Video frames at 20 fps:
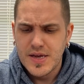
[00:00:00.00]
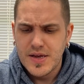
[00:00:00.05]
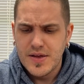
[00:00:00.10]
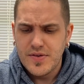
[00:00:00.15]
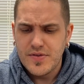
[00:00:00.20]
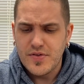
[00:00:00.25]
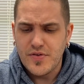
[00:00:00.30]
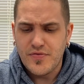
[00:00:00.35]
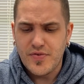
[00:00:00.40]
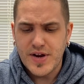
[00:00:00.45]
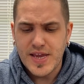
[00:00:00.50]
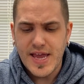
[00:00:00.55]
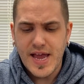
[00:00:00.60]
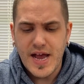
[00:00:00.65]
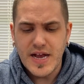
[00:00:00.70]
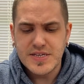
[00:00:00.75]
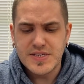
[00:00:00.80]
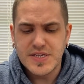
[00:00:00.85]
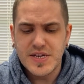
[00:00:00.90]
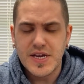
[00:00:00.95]
So for
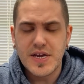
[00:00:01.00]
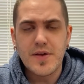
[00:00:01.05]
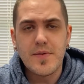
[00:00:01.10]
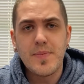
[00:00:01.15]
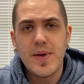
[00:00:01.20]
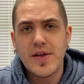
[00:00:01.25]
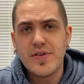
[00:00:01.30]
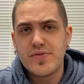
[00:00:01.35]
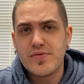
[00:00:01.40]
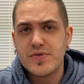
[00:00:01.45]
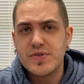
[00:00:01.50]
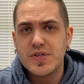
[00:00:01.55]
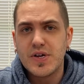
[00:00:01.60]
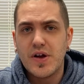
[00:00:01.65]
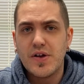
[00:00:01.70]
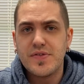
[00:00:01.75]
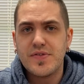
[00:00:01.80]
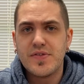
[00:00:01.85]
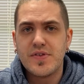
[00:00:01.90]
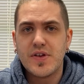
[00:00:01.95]
casting, the best
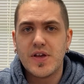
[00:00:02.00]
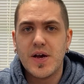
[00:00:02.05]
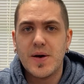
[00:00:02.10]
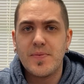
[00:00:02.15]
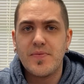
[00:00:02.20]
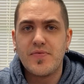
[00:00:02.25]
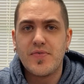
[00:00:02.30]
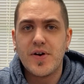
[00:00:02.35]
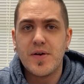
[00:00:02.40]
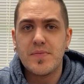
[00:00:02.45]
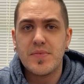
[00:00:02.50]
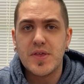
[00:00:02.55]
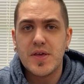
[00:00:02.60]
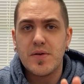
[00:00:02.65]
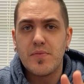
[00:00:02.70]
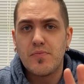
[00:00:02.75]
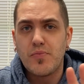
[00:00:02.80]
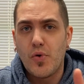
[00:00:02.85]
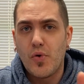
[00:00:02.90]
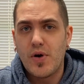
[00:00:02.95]
results come from
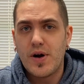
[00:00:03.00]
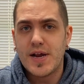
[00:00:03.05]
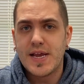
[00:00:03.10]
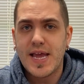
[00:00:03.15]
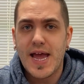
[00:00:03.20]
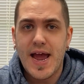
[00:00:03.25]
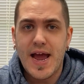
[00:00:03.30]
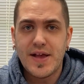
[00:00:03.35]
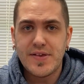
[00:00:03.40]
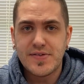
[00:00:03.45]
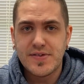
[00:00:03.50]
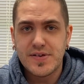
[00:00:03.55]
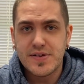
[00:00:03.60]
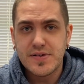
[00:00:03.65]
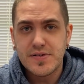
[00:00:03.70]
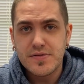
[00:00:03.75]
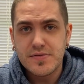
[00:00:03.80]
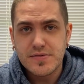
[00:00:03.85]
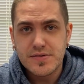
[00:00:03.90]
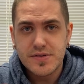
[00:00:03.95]
the boric
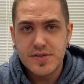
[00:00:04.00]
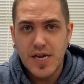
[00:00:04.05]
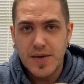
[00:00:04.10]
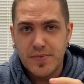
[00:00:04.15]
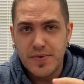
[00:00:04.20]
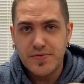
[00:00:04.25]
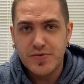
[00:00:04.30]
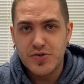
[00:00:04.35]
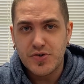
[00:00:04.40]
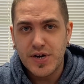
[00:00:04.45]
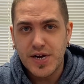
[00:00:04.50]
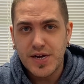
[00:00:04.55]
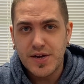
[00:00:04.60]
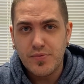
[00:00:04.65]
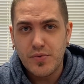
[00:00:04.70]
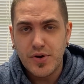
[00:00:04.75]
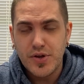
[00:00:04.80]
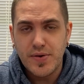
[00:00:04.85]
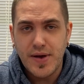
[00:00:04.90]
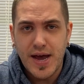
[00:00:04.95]
acid type of
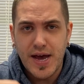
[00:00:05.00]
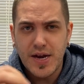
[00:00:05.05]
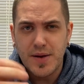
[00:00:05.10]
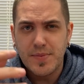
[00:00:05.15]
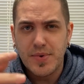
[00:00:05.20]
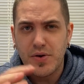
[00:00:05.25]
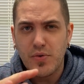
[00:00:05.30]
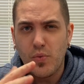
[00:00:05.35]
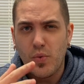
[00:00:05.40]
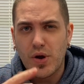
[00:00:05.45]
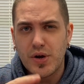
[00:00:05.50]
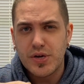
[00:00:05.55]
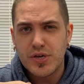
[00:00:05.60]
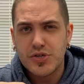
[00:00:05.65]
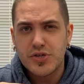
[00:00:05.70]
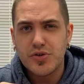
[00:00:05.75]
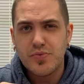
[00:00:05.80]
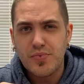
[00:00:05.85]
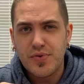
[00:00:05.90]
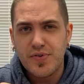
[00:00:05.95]
trick, where you add about 1 to
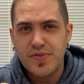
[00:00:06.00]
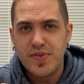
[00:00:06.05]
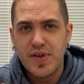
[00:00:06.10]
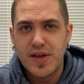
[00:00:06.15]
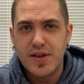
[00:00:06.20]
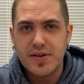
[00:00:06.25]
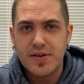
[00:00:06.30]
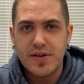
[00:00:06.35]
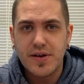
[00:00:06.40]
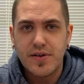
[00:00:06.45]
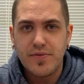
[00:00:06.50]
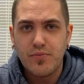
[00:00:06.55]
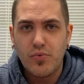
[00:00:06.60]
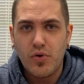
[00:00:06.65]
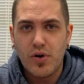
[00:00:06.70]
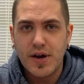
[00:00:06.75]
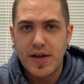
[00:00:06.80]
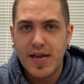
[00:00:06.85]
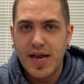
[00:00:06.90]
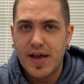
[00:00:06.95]
2% of
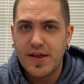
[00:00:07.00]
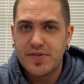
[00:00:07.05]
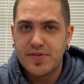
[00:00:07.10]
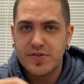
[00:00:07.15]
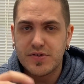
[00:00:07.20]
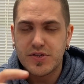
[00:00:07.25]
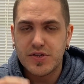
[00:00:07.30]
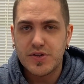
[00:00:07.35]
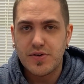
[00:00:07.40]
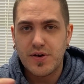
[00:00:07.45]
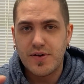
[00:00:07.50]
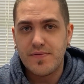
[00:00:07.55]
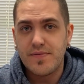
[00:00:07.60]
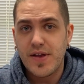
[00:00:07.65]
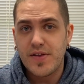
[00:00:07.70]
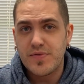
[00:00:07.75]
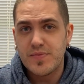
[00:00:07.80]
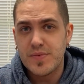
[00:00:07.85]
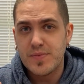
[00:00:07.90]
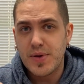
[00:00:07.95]
boric acid to your
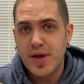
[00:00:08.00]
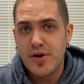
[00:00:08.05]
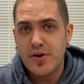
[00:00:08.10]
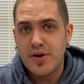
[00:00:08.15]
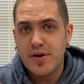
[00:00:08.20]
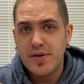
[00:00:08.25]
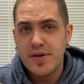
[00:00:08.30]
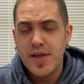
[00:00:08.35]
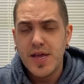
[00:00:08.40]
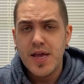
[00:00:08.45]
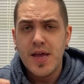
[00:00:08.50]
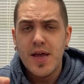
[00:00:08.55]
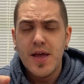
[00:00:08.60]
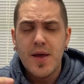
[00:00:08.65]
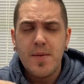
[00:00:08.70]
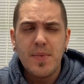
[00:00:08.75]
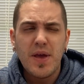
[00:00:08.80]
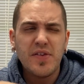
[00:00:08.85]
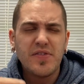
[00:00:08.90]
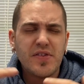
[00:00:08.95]
investment powder.
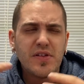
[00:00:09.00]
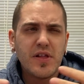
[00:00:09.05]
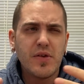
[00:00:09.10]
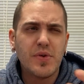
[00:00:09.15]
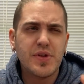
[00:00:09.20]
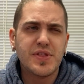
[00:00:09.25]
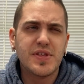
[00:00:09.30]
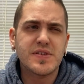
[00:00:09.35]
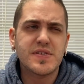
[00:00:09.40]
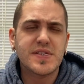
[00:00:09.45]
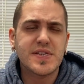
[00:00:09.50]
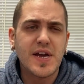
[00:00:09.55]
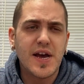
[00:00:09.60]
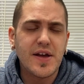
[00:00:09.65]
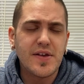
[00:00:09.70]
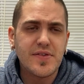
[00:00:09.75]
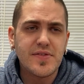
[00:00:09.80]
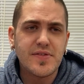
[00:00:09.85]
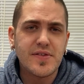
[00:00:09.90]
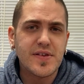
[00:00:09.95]
Basically what this
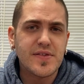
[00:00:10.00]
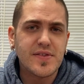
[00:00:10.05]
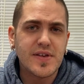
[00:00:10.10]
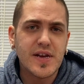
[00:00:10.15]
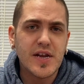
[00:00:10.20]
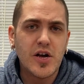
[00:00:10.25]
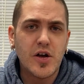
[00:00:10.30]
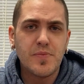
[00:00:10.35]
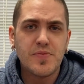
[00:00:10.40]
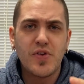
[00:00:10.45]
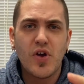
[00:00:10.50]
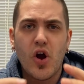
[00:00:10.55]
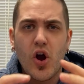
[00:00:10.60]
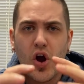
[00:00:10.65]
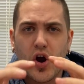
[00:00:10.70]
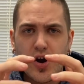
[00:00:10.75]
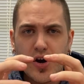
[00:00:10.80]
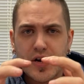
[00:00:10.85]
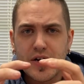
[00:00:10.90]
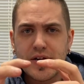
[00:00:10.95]
does is it helps
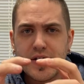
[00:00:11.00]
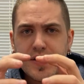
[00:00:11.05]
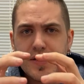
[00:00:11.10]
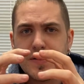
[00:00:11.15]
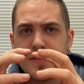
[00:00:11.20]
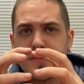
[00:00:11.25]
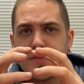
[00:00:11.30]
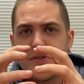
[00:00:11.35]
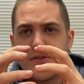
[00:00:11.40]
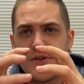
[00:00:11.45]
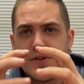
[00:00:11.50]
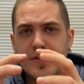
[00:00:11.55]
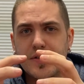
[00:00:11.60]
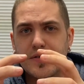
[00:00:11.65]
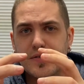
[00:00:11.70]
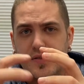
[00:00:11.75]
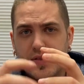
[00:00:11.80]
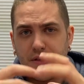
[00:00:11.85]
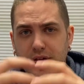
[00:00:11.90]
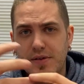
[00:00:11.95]
harden
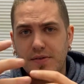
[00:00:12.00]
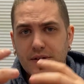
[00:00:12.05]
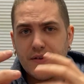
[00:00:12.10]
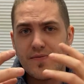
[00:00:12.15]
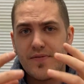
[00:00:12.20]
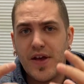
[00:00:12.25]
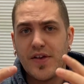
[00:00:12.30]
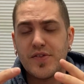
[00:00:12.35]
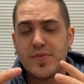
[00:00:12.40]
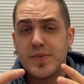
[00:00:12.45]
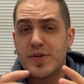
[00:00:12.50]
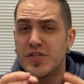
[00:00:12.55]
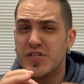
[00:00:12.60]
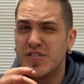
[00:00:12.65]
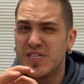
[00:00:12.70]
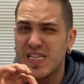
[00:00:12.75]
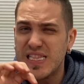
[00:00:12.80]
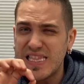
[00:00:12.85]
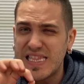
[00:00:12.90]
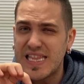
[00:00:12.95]
the investment
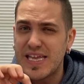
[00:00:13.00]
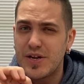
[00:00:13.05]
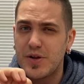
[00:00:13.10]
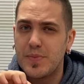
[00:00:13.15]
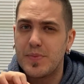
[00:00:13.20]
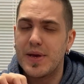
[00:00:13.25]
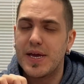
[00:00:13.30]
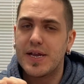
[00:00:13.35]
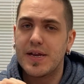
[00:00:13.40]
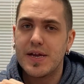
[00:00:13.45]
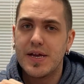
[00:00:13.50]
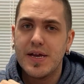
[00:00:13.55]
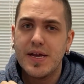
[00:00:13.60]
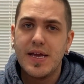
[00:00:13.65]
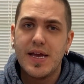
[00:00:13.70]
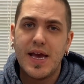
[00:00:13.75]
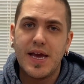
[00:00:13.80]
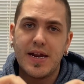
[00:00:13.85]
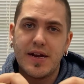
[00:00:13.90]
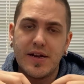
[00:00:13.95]
just a little bit,
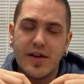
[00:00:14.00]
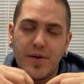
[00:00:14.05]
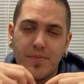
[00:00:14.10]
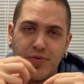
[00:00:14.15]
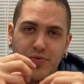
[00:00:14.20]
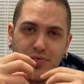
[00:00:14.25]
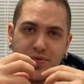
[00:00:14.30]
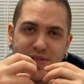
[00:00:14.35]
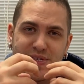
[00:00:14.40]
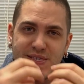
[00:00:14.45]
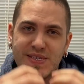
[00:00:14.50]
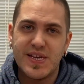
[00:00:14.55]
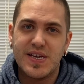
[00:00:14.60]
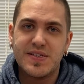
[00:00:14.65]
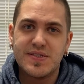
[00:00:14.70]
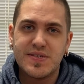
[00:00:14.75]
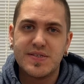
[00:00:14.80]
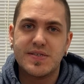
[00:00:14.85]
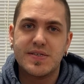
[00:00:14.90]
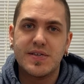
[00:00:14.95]
and it helps
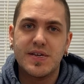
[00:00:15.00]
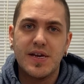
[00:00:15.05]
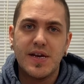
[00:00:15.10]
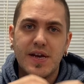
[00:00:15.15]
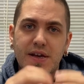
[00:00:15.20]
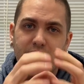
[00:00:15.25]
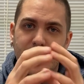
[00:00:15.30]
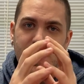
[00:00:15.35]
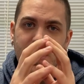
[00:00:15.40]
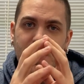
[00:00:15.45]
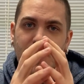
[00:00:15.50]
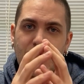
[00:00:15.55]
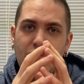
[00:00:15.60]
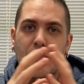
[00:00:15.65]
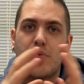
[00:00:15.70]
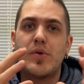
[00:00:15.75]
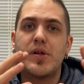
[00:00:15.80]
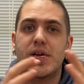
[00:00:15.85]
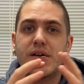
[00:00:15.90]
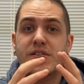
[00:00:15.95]
resist the
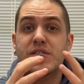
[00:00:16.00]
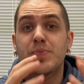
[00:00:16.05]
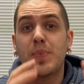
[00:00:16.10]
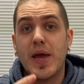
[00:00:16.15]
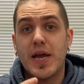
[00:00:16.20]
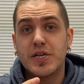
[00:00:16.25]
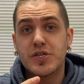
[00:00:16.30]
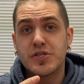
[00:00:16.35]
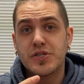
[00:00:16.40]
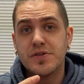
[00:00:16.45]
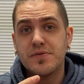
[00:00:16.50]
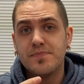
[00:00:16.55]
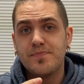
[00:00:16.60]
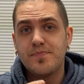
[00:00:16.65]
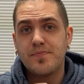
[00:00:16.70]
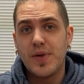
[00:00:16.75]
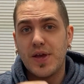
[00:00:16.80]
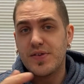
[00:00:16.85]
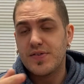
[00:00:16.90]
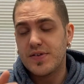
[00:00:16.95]
thermal expansion,
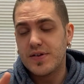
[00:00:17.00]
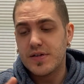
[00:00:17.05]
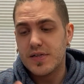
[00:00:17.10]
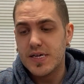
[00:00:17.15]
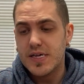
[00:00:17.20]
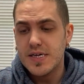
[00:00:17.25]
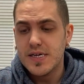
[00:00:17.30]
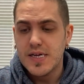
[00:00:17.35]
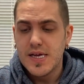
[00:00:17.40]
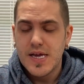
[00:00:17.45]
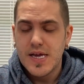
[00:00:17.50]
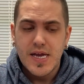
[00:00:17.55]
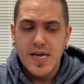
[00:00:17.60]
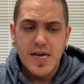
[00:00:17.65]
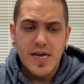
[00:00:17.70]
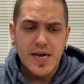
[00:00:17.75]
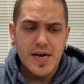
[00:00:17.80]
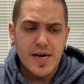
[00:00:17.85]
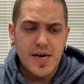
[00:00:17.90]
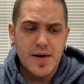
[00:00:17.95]
basically.
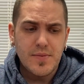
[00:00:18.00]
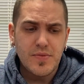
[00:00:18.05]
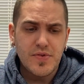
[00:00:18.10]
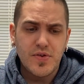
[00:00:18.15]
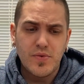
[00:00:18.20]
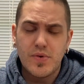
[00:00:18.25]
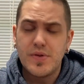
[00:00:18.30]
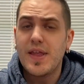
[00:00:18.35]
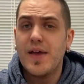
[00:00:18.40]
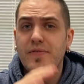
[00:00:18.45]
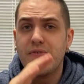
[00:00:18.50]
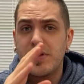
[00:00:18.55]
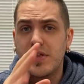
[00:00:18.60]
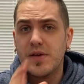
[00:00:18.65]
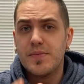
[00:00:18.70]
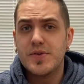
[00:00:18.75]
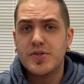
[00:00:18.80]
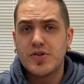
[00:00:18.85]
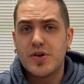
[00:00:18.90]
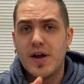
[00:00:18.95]
So we'll
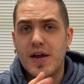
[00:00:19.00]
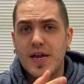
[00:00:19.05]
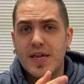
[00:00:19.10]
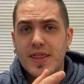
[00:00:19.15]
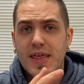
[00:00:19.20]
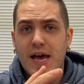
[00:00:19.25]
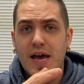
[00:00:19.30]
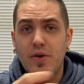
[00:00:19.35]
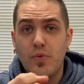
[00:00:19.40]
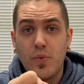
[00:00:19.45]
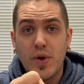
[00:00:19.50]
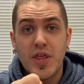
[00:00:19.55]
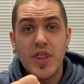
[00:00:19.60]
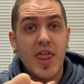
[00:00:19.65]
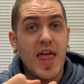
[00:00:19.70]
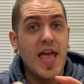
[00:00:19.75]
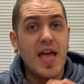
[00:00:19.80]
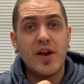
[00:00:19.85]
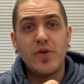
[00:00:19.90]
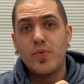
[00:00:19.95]
definitely be trying that
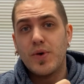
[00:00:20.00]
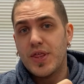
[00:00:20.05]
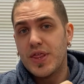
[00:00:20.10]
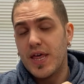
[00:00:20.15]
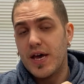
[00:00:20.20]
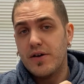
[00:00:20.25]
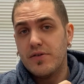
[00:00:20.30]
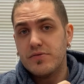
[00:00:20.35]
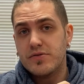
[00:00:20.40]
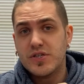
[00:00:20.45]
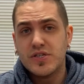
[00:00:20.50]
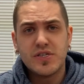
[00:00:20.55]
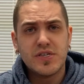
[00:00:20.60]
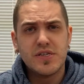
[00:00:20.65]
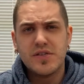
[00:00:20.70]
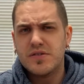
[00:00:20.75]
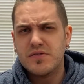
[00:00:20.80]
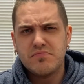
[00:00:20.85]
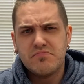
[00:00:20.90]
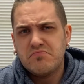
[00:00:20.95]
with and without, just
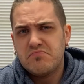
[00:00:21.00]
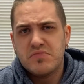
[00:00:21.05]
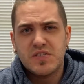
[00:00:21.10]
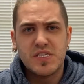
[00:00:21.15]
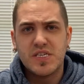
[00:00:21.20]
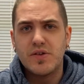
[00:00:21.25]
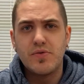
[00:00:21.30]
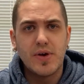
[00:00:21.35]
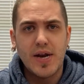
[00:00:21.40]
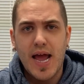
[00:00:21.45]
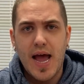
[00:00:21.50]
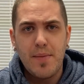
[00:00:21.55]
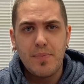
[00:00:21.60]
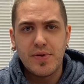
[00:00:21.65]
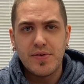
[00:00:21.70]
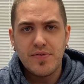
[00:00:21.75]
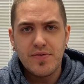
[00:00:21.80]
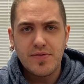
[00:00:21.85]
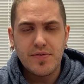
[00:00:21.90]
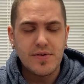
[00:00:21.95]
to see what
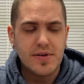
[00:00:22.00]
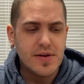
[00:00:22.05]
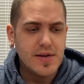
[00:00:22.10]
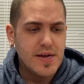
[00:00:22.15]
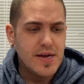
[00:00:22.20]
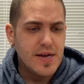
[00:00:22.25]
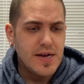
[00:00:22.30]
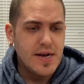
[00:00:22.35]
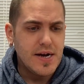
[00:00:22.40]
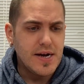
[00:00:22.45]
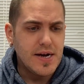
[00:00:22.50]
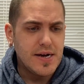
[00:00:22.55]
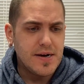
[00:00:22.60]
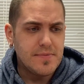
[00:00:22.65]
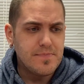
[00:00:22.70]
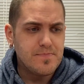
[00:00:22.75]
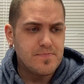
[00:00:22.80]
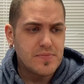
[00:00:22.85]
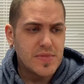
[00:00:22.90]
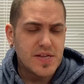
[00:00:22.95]
happens.
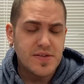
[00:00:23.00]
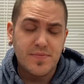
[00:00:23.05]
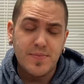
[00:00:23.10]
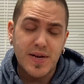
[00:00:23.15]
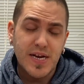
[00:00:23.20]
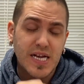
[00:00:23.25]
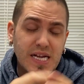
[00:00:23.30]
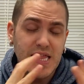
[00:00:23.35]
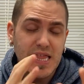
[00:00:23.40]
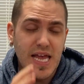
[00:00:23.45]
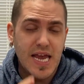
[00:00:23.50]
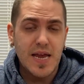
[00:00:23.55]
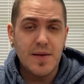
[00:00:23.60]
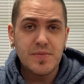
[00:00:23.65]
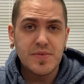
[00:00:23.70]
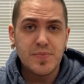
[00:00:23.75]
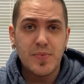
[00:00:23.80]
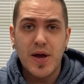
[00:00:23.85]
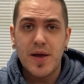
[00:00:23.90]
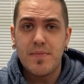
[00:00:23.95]
It's been
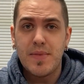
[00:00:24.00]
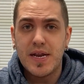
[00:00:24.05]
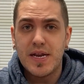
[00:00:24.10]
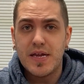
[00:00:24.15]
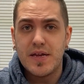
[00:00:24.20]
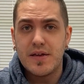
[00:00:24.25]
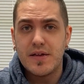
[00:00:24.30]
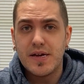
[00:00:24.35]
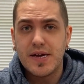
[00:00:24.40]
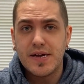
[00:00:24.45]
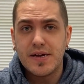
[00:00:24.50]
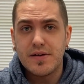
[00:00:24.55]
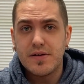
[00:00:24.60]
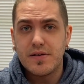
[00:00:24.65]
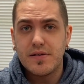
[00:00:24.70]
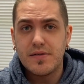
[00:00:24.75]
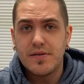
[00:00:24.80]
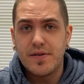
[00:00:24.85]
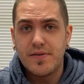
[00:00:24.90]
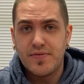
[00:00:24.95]
claimed by many
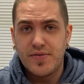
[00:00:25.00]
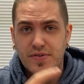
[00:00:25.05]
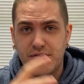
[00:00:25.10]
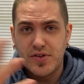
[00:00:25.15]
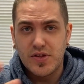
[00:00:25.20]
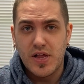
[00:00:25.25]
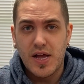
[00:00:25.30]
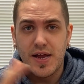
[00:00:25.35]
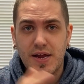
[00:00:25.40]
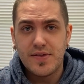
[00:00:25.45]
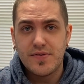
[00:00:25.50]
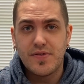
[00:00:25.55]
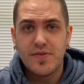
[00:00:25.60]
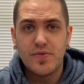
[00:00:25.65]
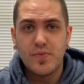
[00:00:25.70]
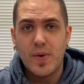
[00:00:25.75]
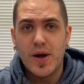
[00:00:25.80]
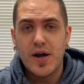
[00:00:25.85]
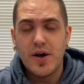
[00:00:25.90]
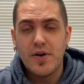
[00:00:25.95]
of his clients
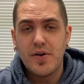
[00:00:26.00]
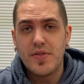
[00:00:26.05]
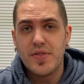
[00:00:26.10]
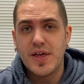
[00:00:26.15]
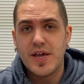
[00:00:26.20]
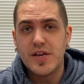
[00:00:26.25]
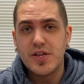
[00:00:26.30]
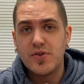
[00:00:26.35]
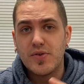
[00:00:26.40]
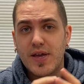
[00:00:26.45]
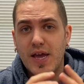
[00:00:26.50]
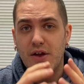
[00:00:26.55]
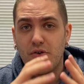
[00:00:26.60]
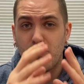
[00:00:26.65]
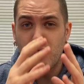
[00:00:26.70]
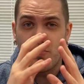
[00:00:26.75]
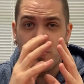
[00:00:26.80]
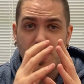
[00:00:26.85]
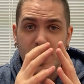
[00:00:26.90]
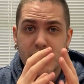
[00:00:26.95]
as well that you
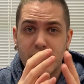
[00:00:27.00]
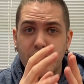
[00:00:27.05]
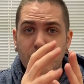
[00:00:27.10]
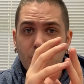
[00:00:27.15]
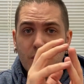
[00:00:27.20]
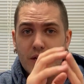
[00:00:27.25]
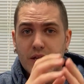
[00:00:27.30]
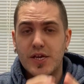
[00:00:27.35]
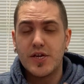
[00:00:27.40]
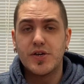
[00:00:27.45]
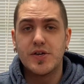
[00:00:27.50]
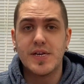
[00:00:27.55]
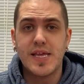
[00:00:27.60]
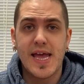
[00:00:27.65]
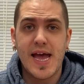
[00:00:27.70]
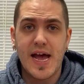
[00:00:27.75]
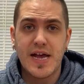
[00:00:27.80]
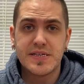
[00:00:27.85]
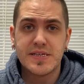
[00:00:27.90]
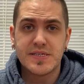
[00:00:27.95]
get really, really good
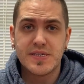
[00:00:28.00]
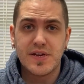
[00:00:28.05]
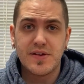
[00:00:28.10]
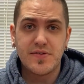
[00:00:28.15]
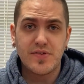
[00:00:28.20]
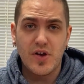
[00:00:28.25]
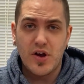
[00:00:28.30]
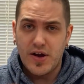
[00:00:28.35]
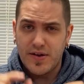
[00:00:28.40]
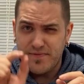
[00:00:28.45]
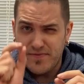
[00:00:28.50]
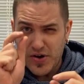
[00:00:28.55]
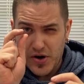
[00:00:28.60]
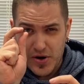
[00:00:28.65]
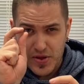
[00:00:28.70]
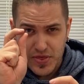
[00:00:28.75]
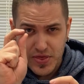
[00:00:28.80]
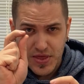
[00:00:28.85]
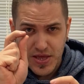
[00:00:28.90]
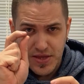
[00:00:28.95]
castings on
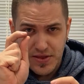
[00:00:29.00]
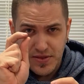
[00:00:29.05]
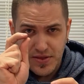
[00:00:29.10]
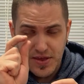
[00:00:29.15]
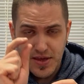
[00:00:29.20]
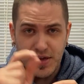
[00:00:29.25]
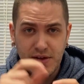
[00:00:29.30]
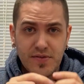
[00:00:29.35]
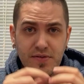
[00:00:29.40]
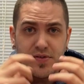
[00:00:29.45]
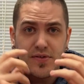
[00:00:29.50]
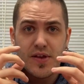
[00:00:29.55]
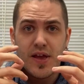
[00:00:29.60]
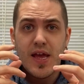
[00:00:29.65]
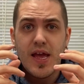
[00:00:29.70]
very thin things.